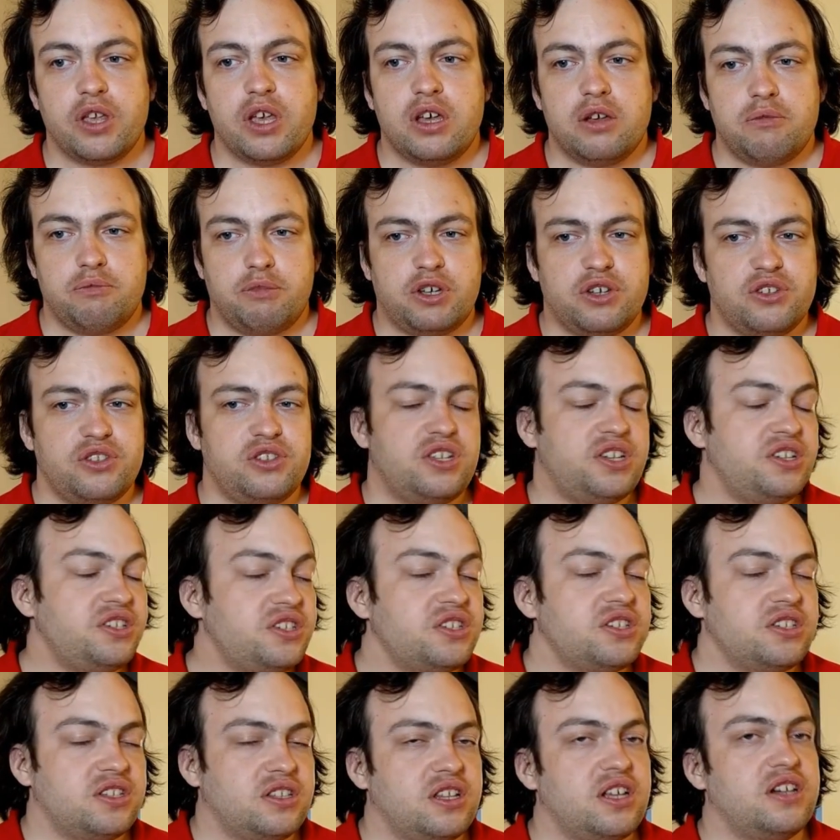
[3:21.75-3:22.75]
because
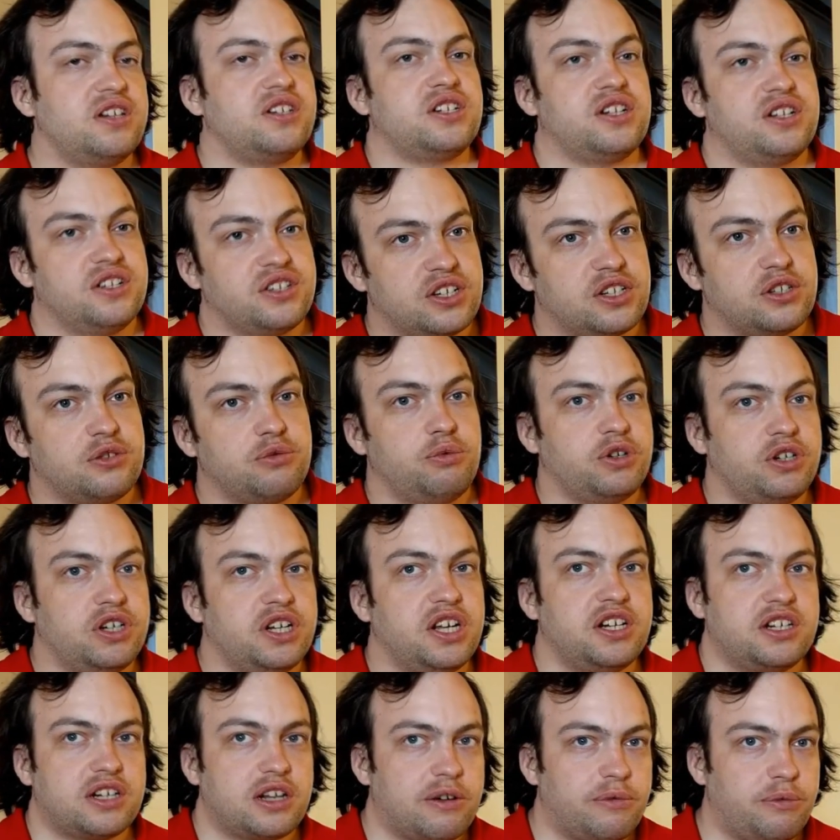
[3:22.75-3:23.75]
this then tells us what
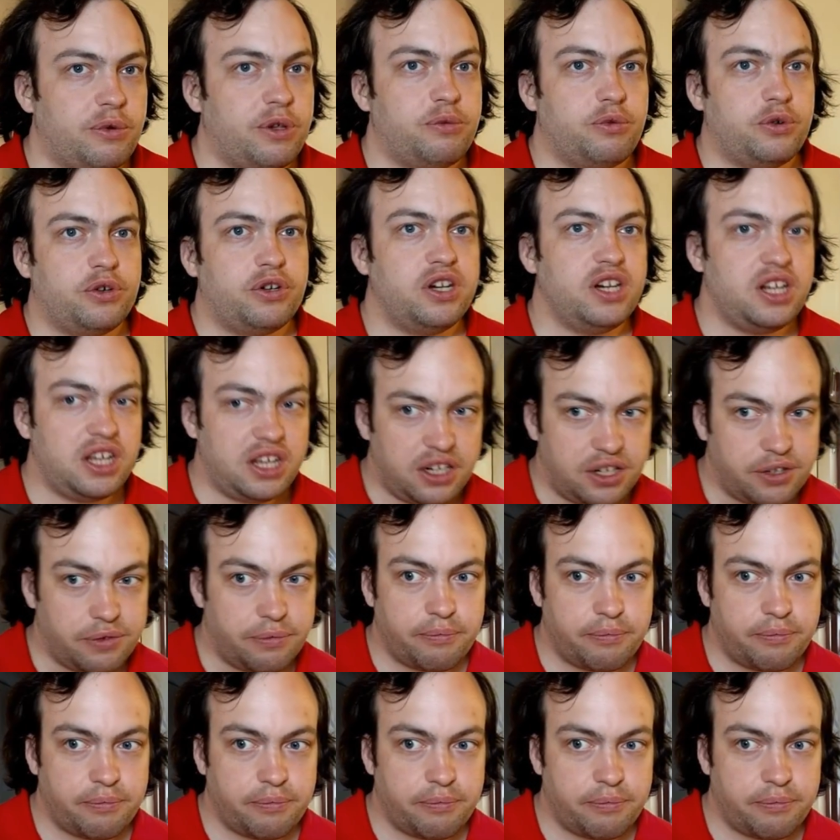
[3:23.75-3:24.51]
data we would need.